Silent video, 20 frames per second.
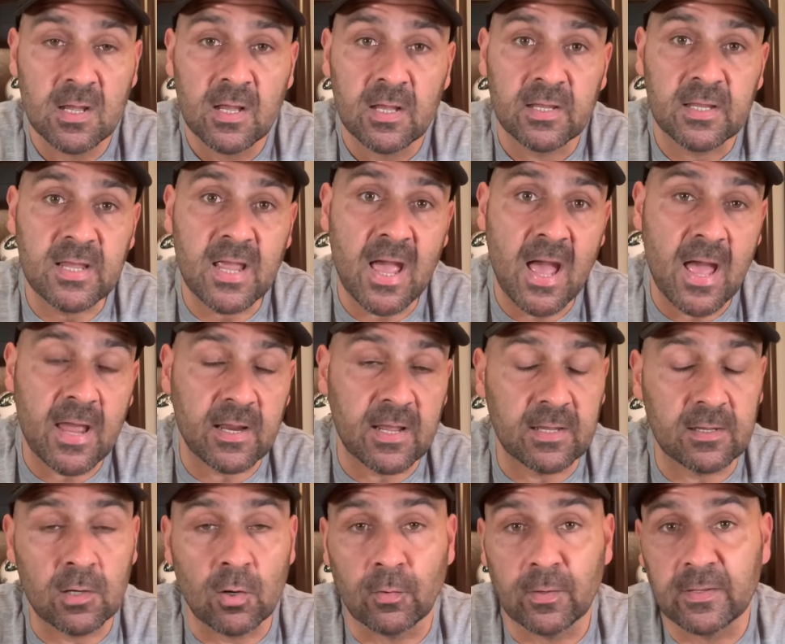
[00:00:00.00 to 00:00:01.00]
He had
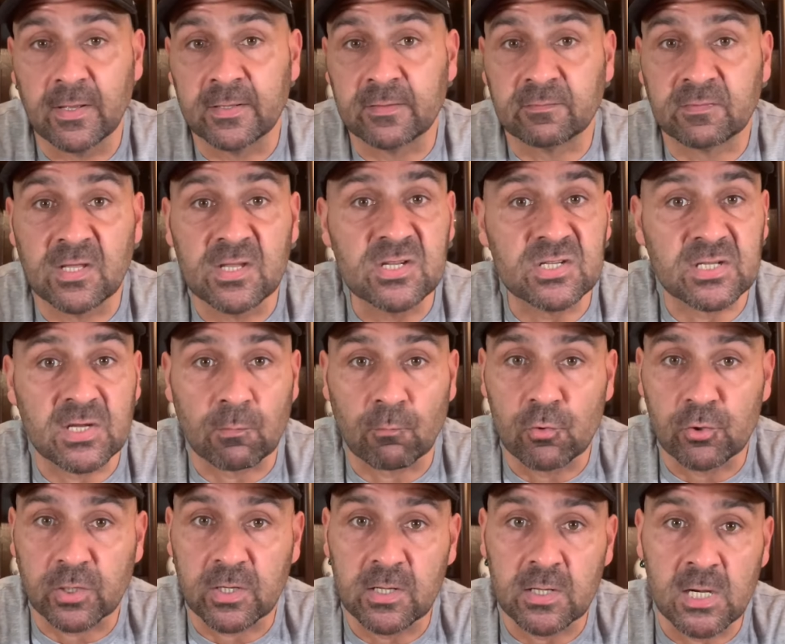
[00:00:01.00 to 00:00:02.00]
a decent
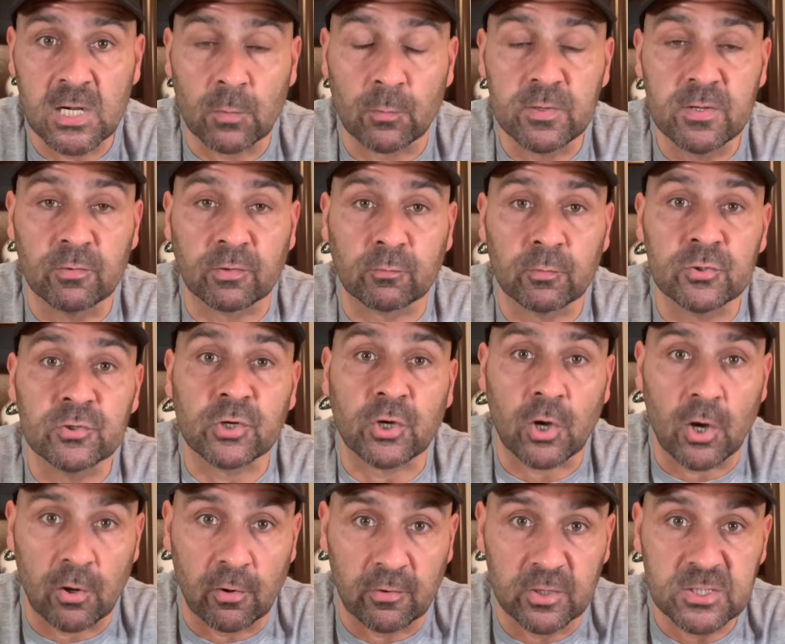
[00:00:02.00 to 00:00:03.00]
rookie year where we were
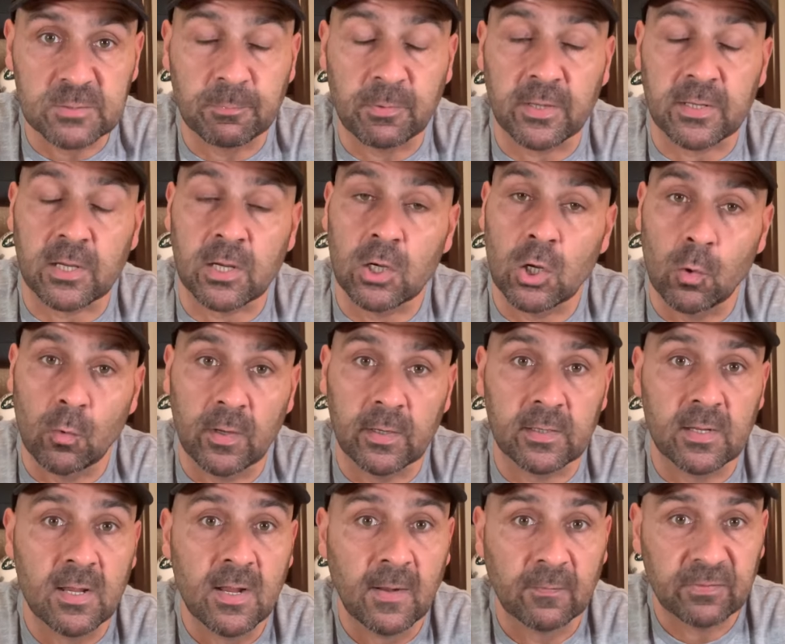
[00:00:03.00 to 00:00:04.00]
encouraged, but like, you know what?